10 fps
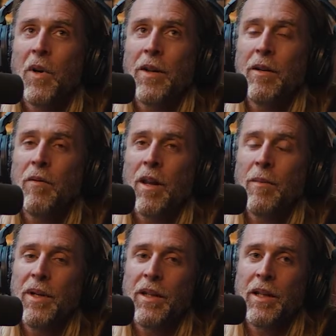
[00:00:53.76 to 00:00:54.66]
I think one of the
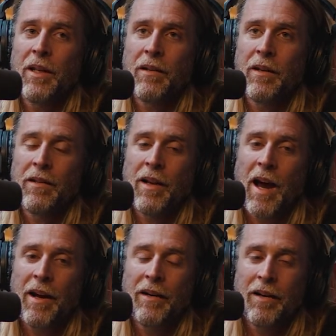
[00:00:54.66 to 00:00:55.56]
big things is
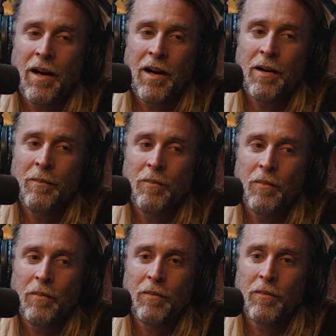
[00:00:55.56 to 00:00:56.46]
that,
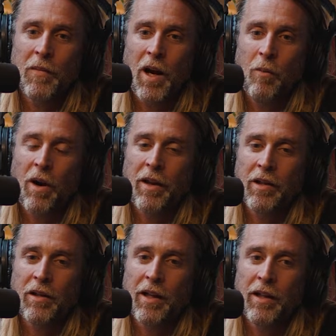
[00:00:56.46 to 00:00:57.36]
and one of the
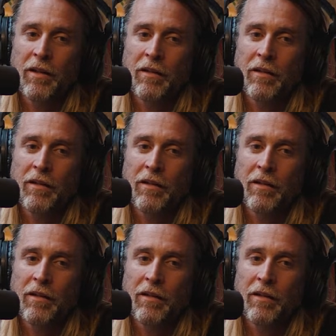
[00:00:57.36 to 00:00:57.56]
things I think